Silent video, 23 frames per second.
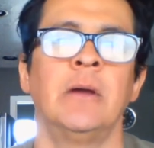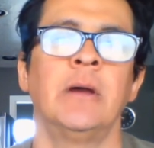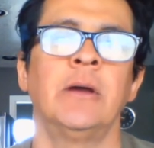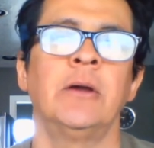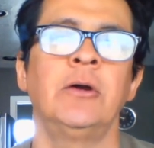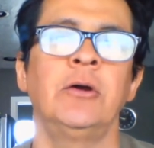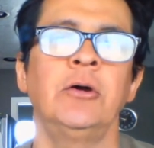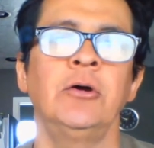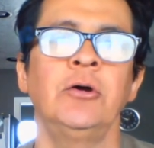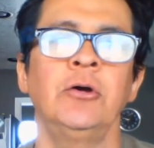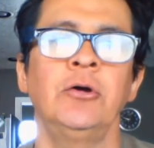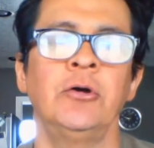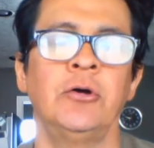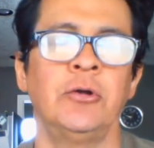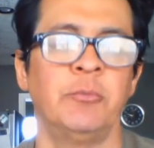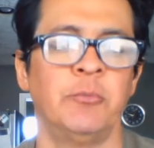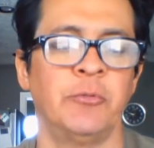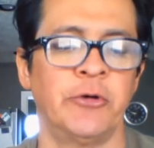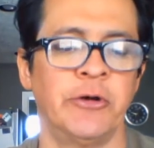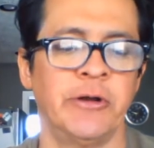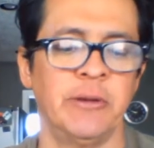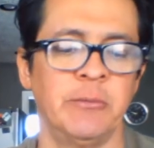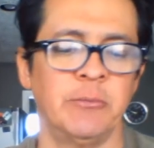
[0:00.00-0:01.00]
Good
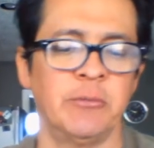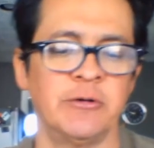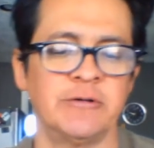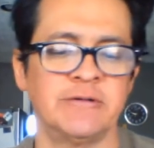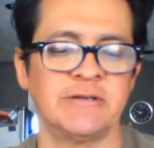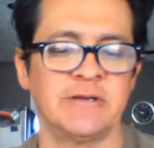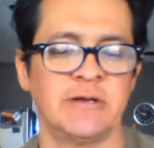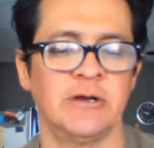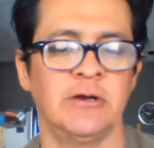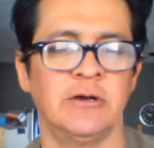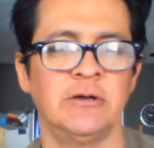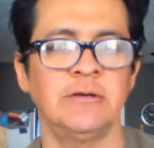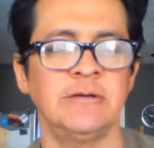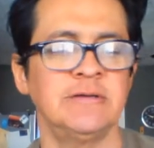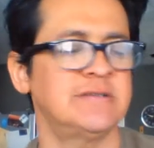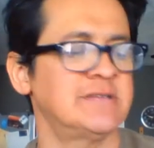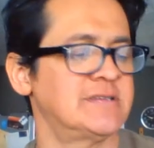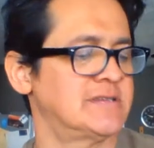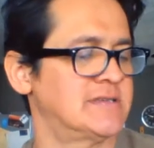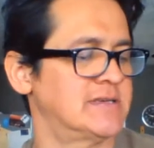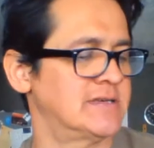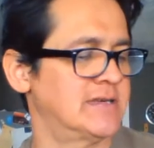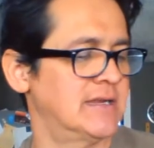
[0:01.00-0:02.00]
morning, boys and
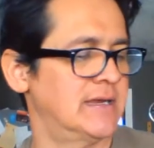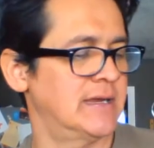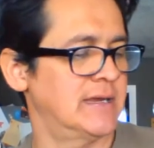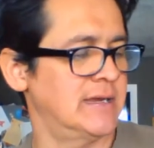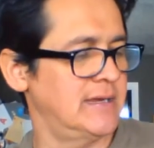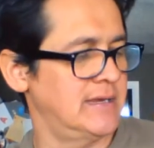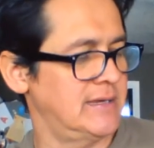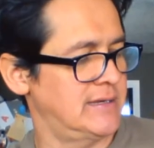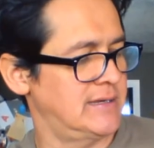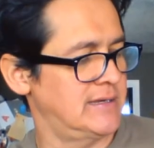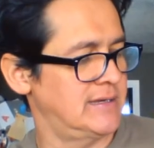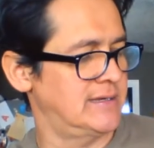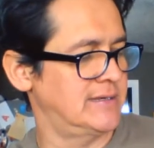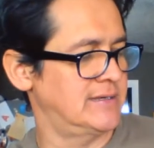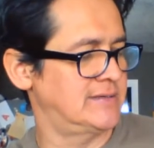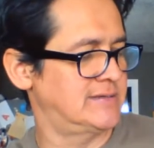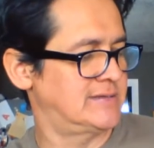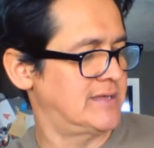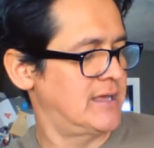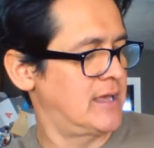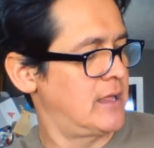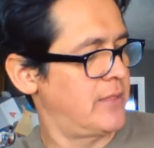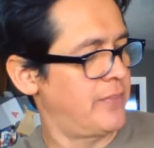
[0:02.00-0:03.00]
girls. Today
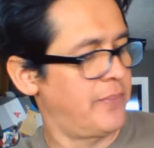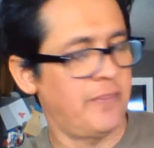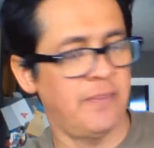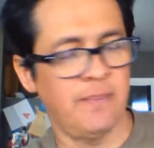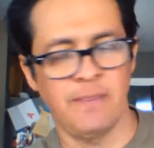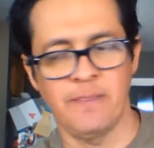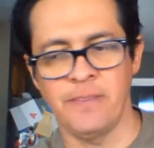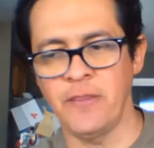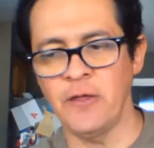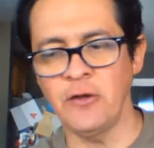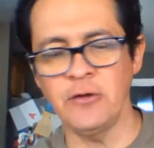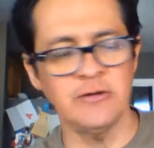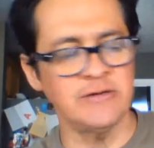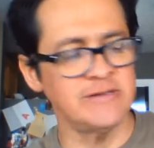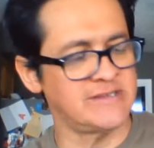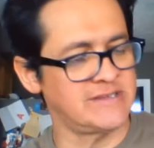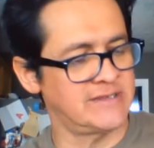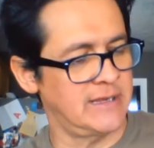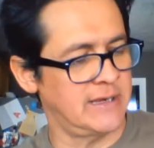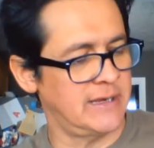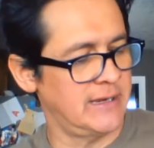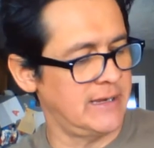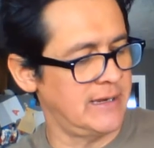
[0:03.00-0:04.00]
is
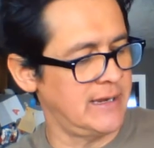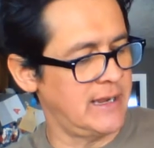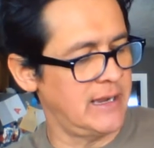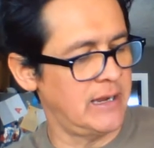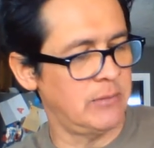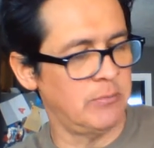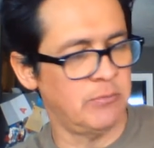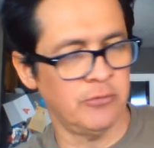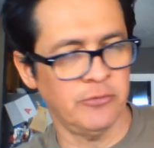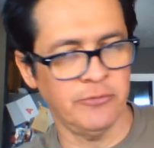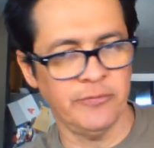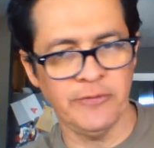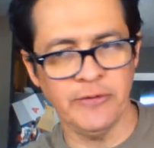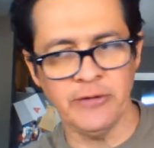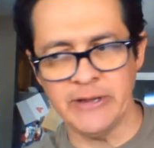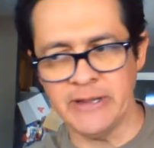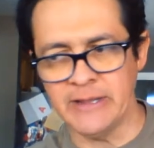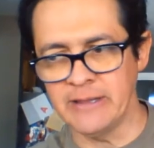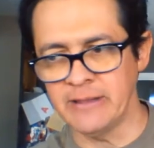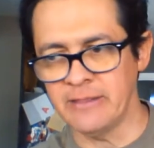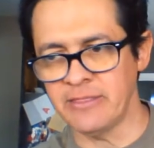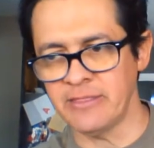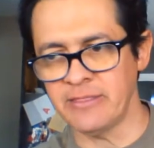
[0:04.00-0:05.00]
Thursday, April
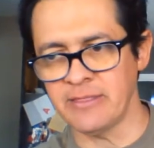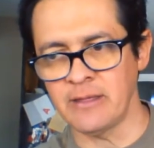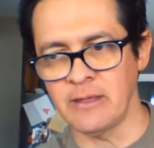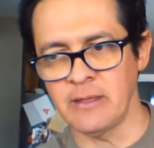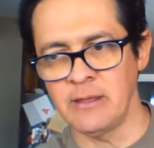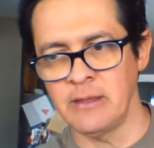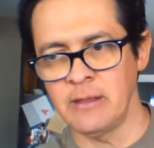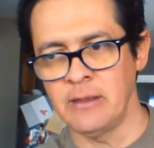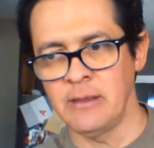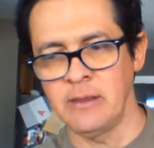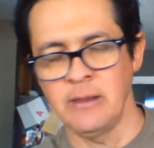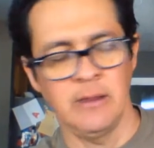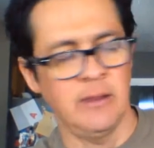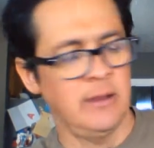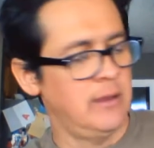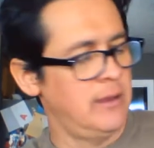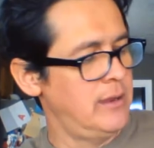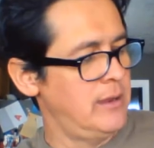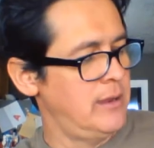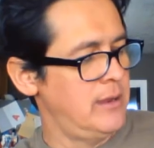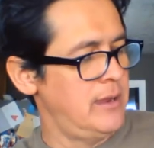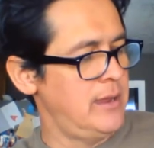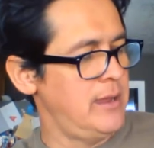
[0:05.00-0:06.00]
30th.
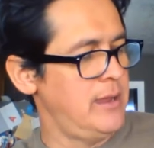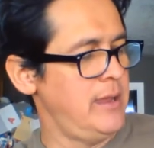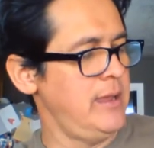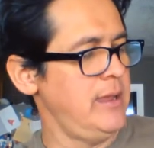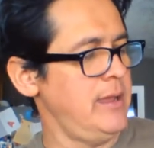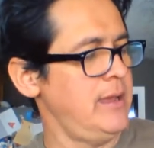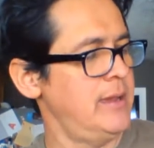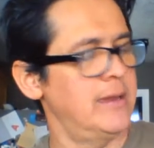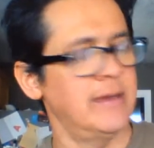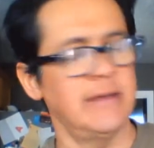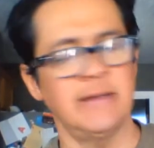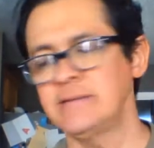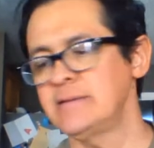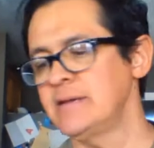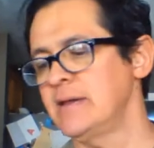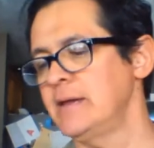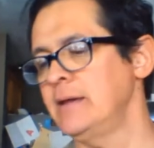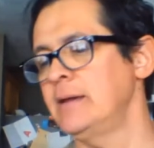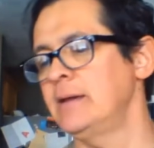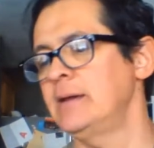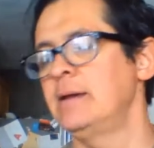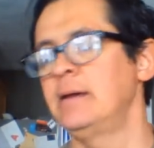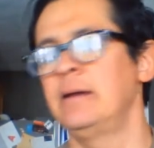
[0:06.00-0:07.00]
And
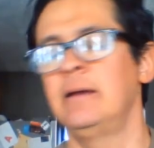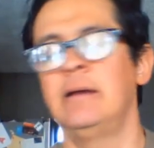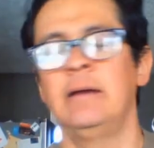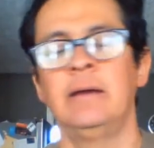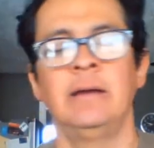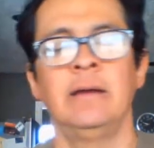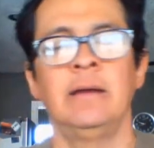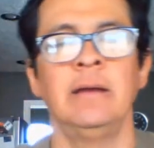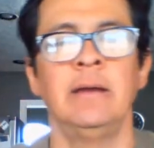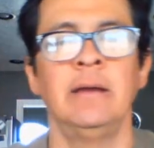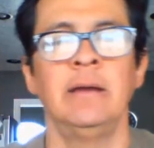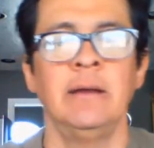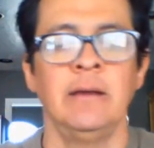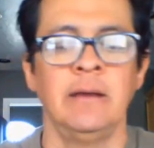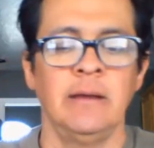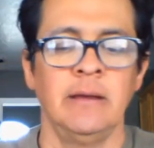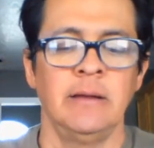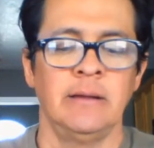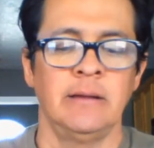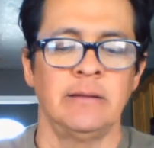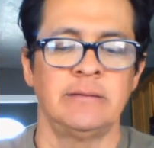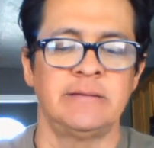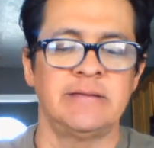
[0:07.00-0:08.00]

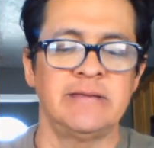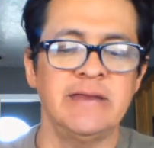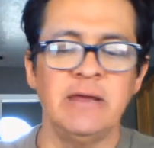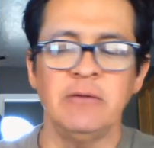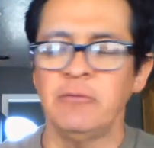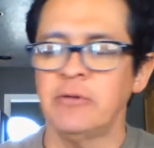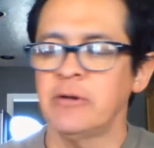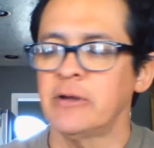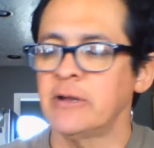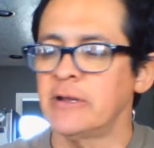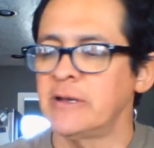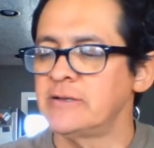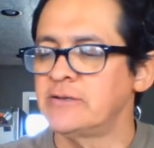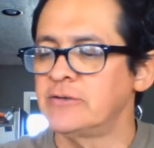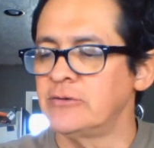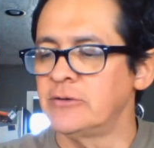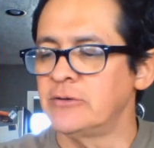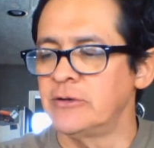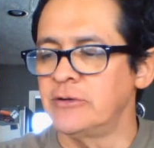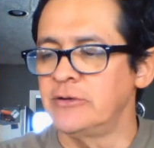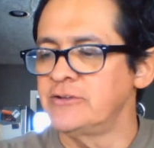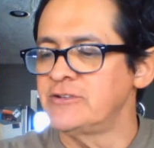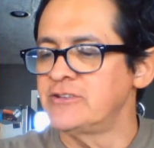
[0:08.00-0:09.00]
today we're going to do
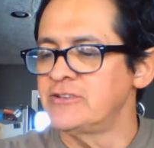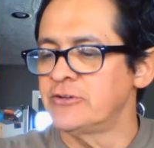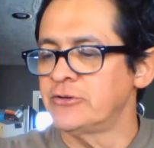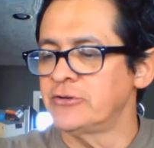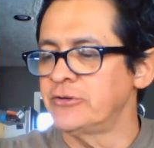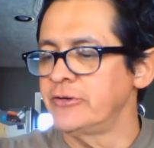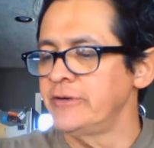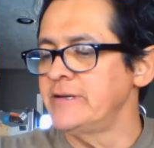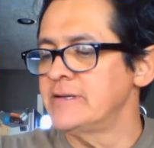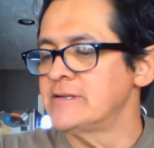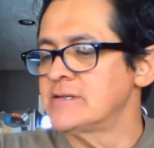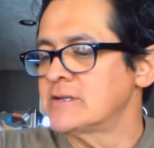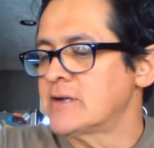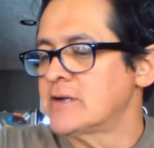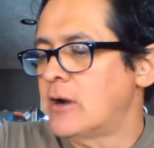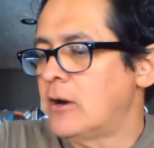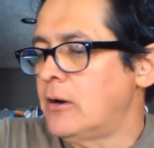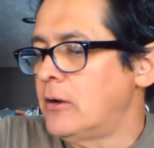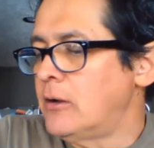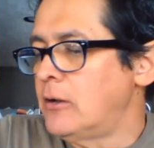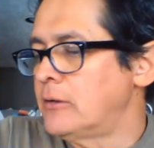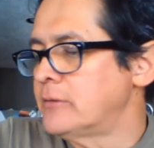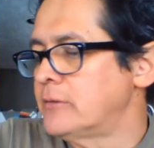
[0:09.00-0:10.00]
a new story. It's
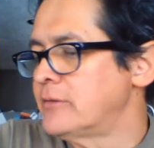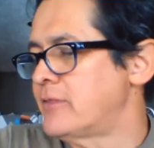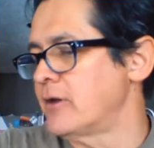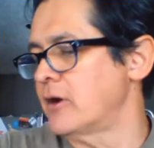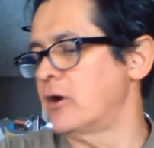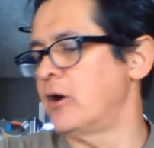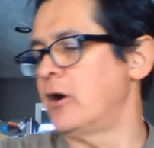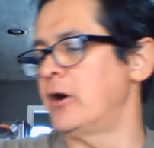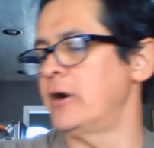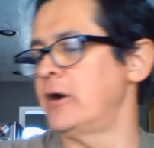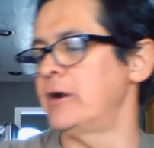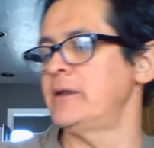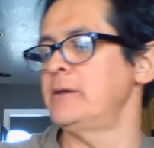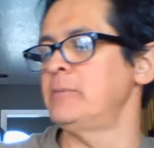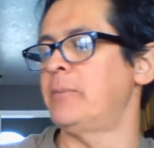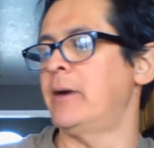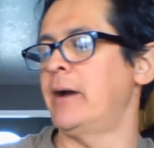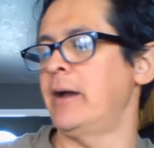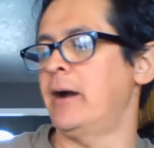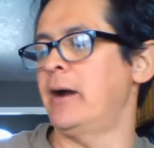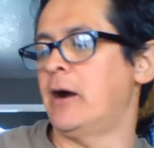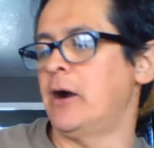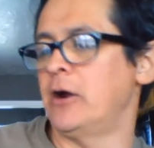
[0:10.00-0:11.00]
called The Garden
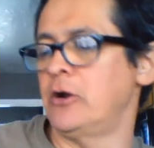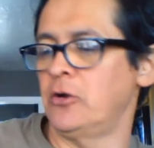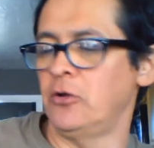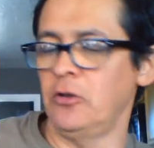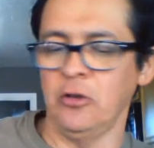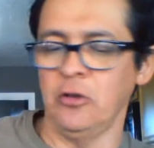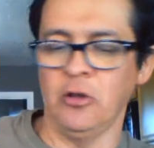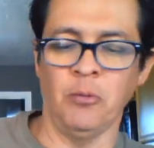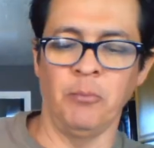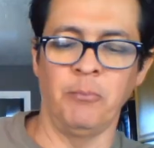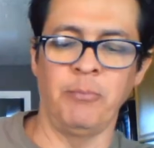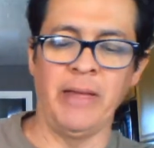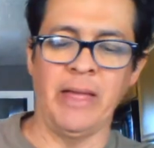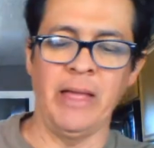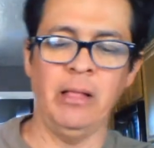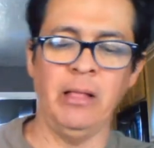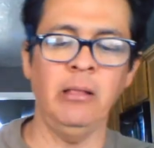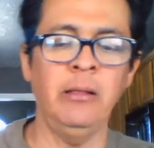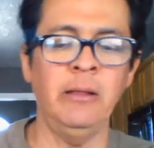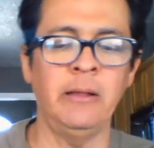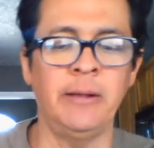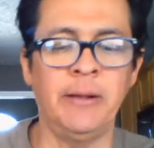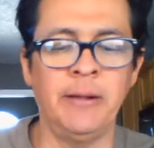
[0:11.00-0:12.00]
by Arnold
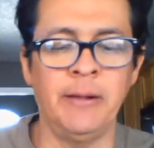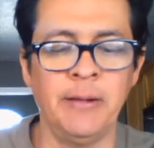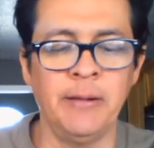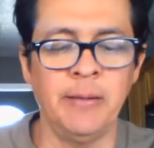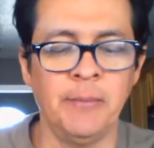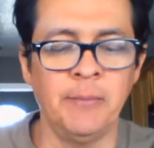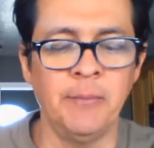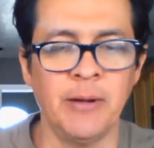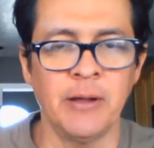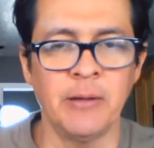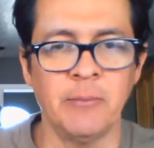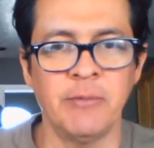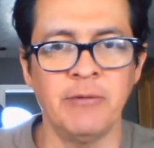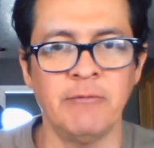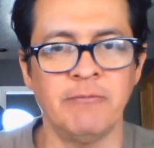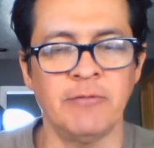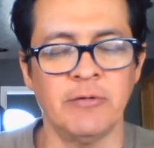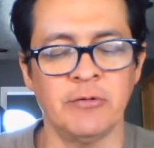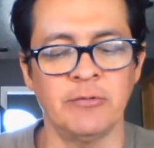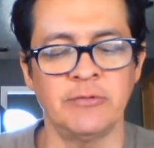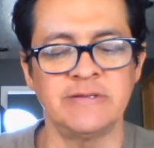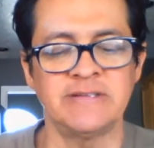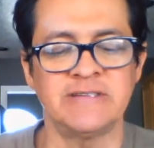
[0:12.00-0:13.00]
Lobel. But
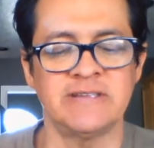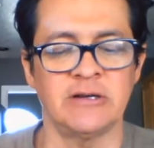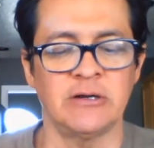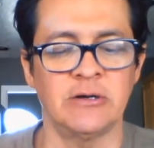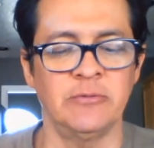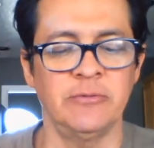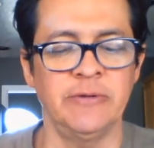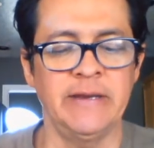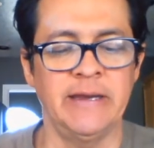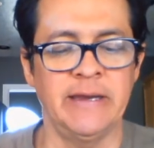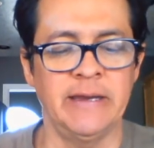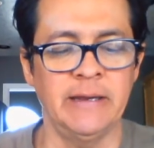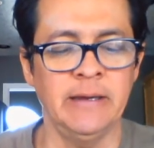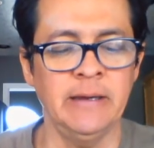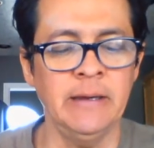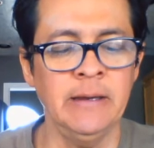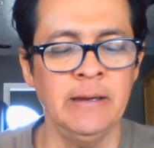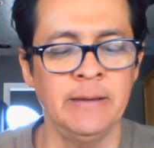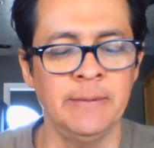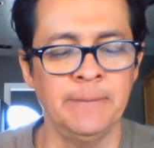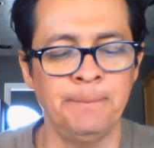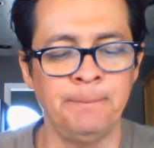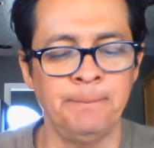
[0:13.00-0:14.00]
before we start reading,